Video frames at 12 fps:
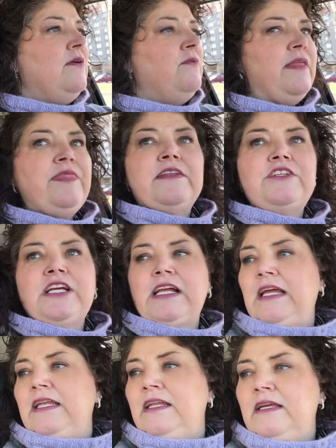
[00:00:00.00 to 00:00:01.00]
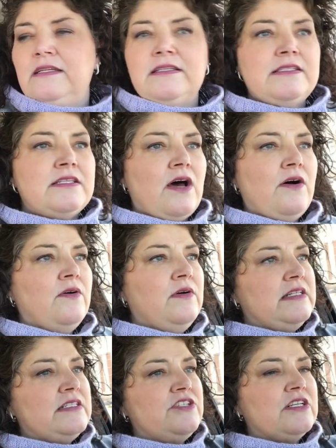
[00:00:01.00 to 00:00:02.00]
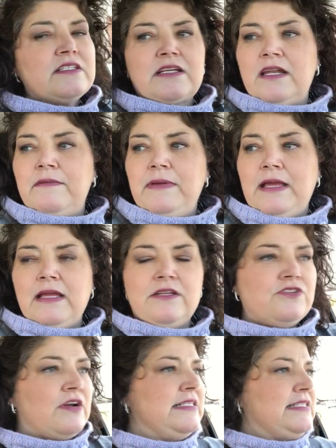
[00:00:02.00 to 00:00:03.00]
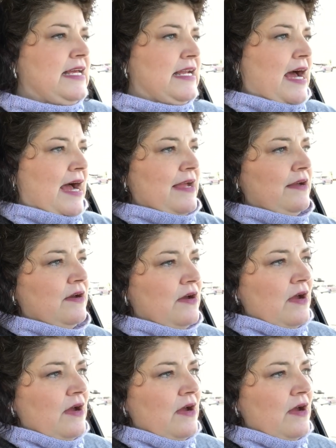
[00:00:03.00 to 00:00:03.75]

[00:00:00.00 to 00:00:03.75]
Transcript: with the chicken. So it's just going to be Tracy and I